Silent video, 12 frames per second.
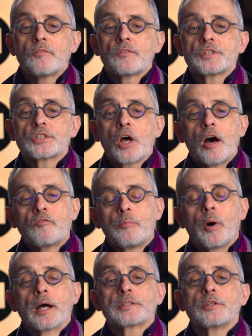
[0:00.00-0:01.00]
of the
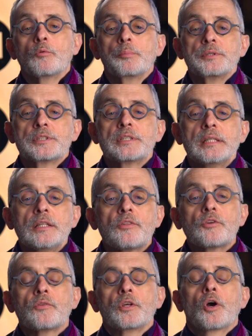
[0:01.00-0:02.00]
softbox that will be seen
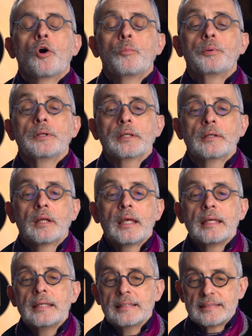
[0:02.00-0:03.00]
through the opening
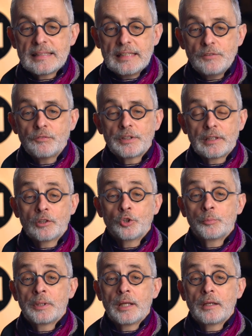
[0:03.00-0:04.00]
is evenly
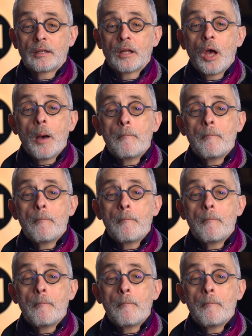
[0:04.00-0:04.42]
illuminated.